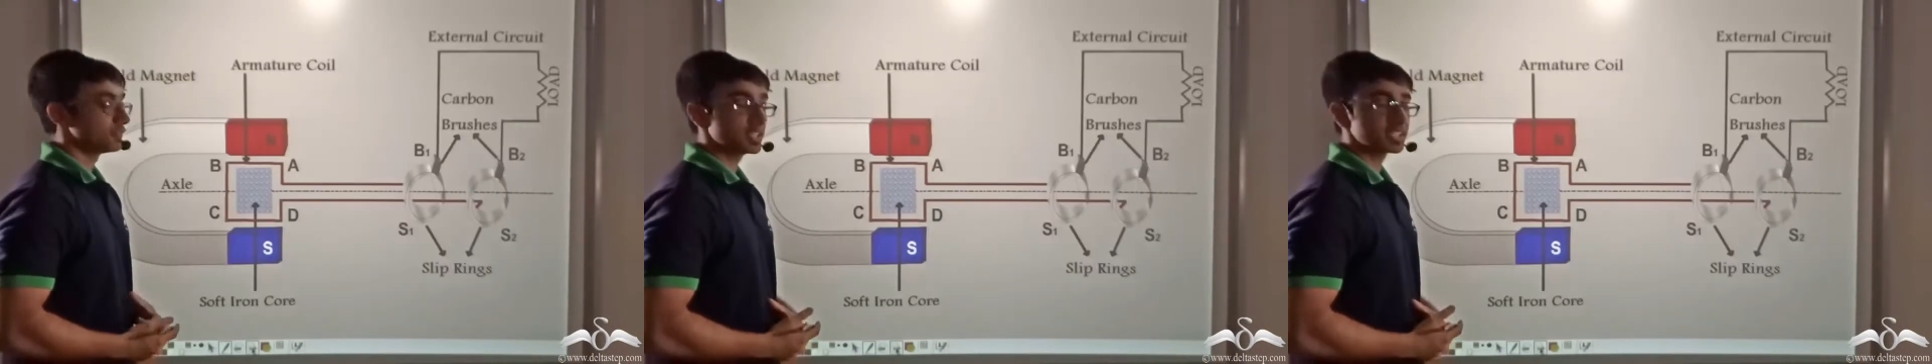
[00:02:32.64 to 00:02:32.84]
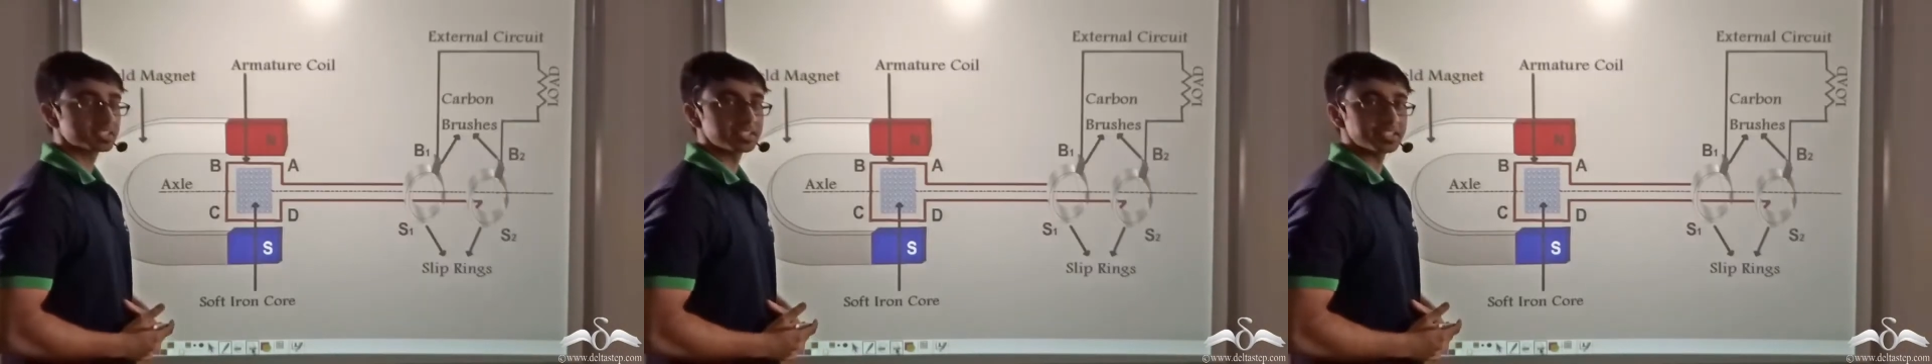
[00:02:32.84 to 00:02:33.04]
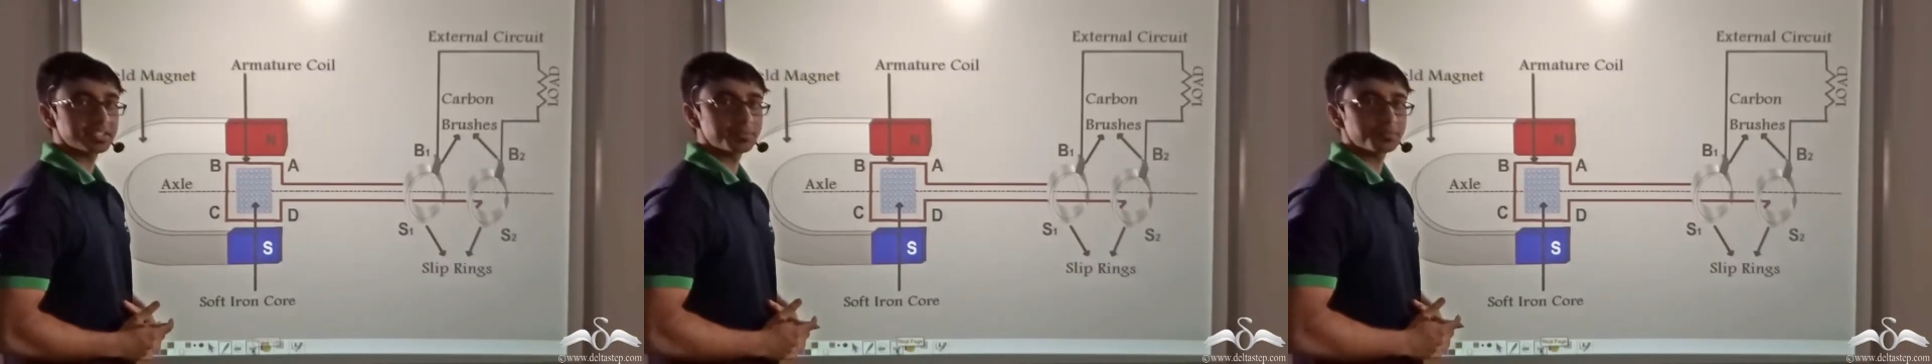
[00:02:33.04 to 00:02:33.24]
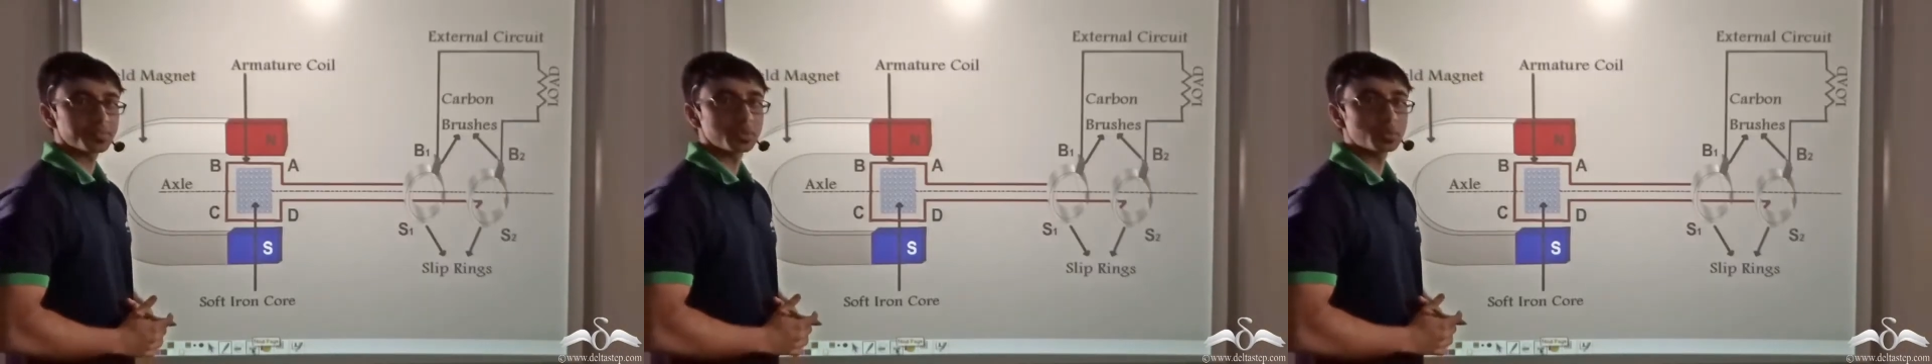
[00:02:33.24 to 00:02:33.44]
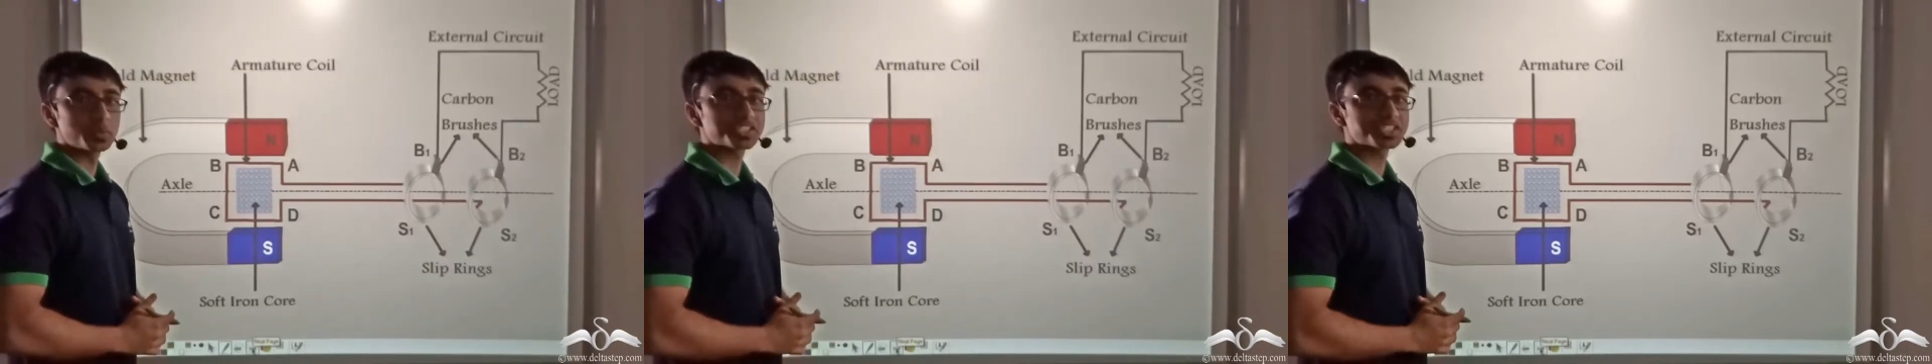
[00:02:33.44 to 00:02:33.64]
Firstly,
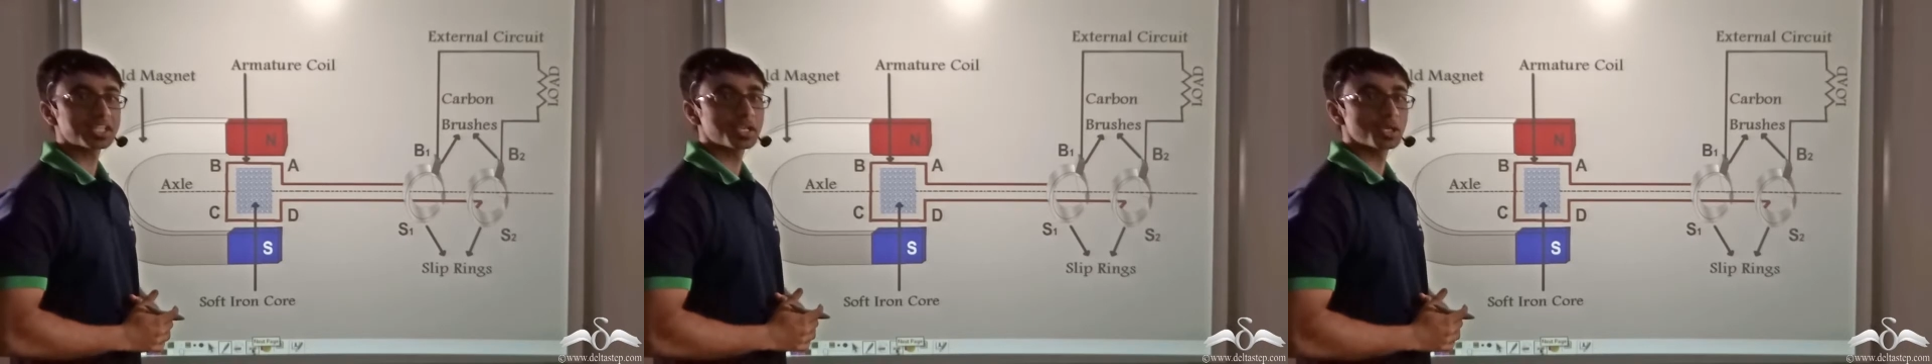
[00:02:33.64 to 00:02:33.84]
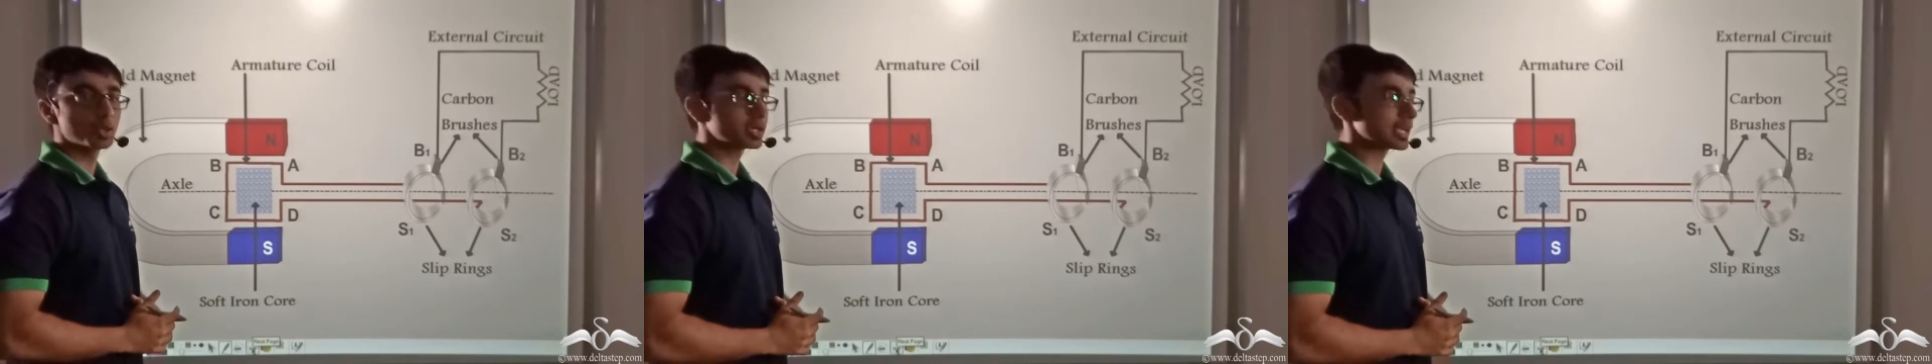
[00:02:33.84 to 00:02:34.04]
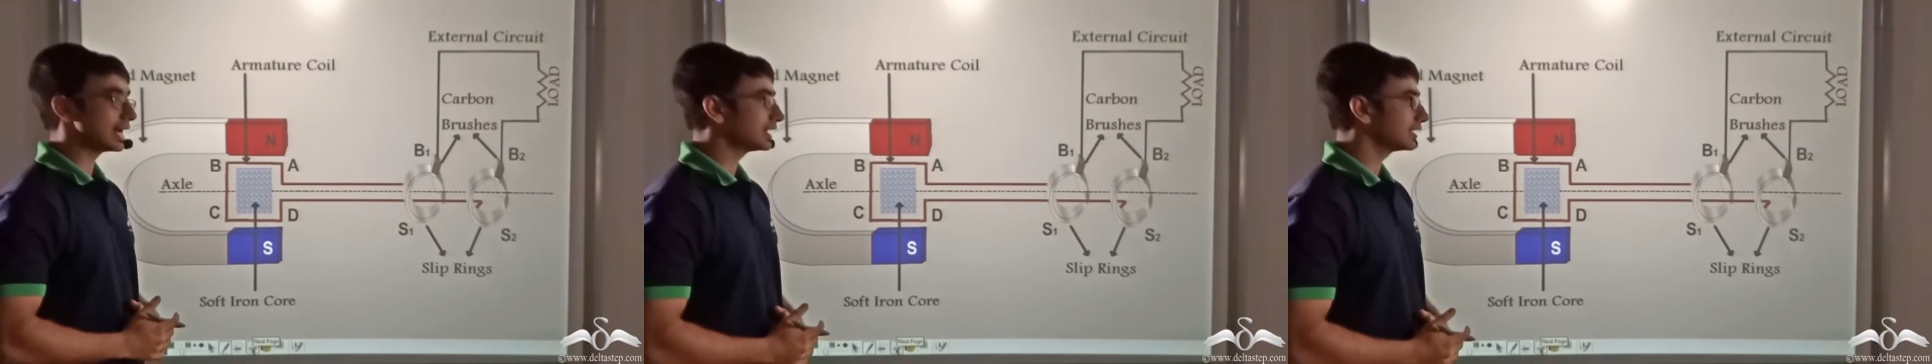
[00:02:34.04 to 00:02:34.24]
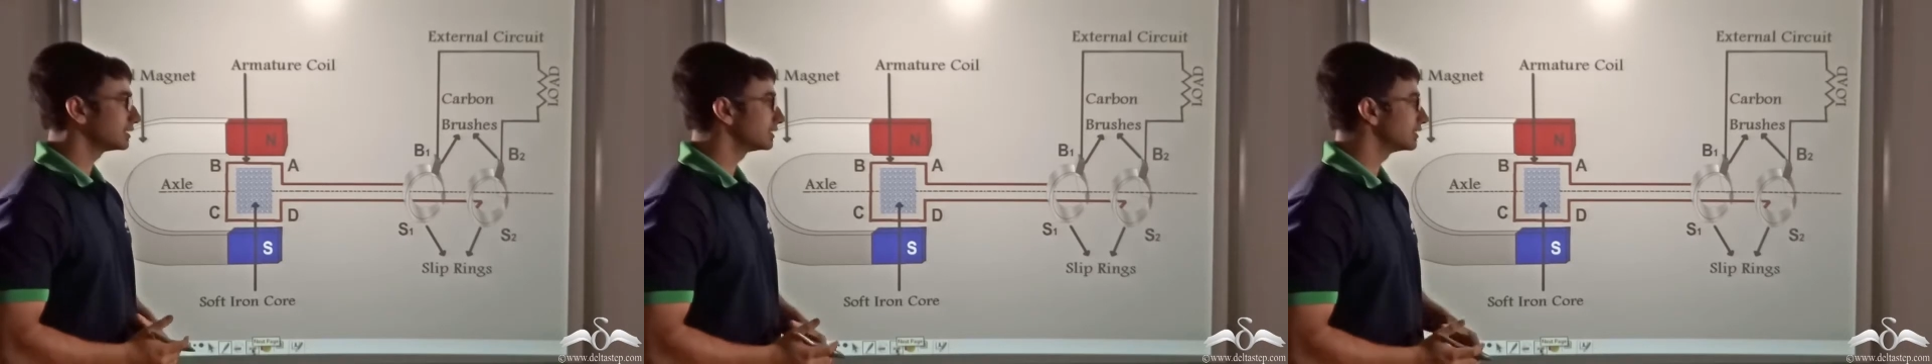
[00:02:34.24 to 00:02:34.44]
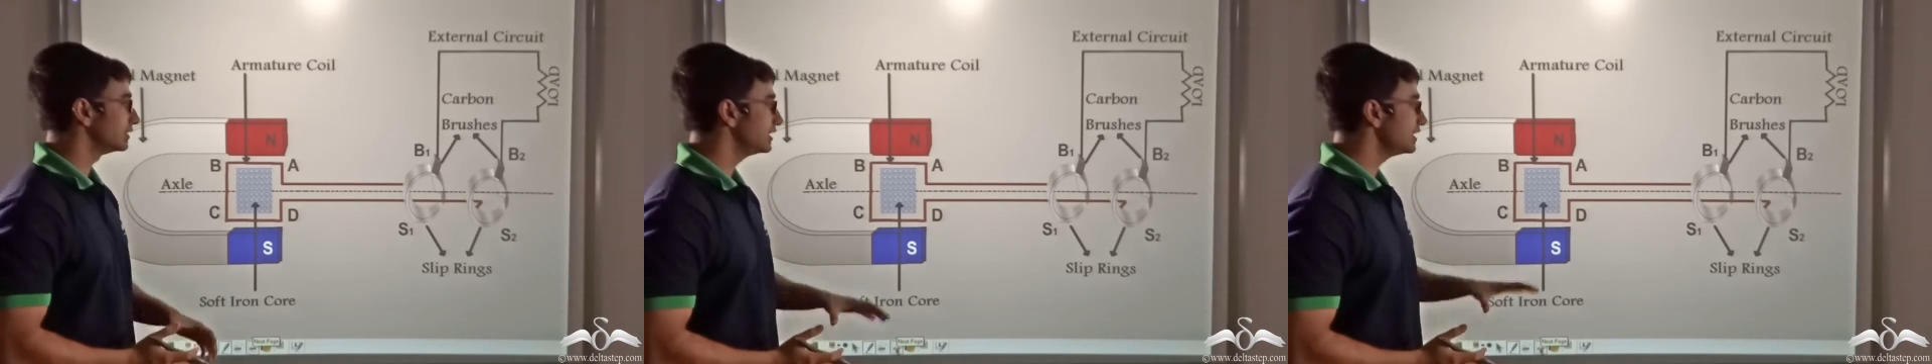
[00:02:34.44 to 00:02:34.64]
we shall look
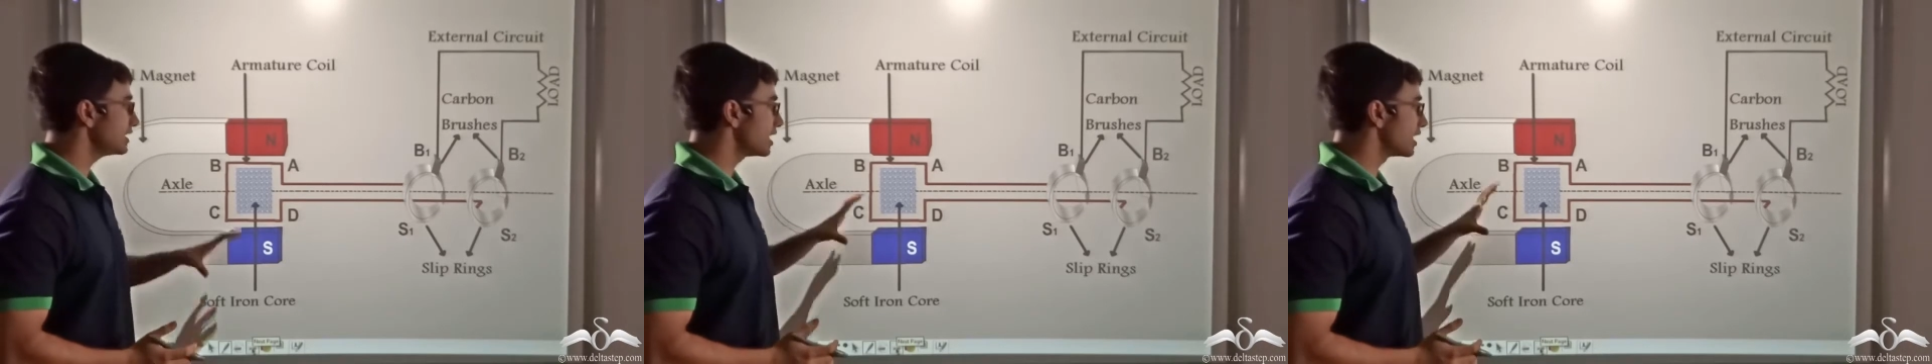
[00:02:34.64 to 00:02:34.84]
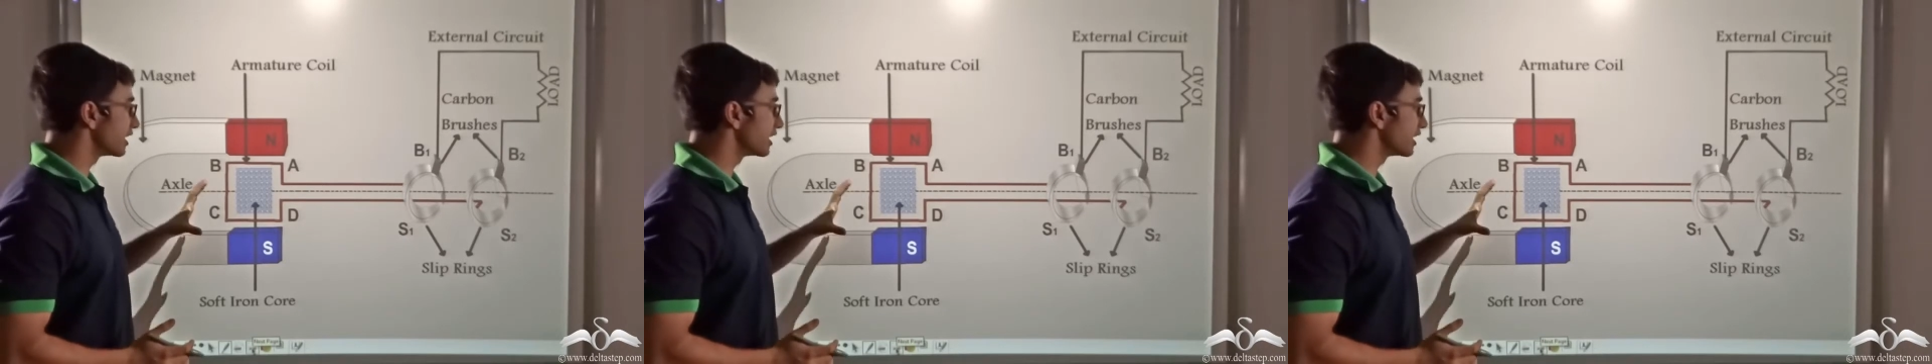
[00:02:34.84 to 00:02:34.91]
at the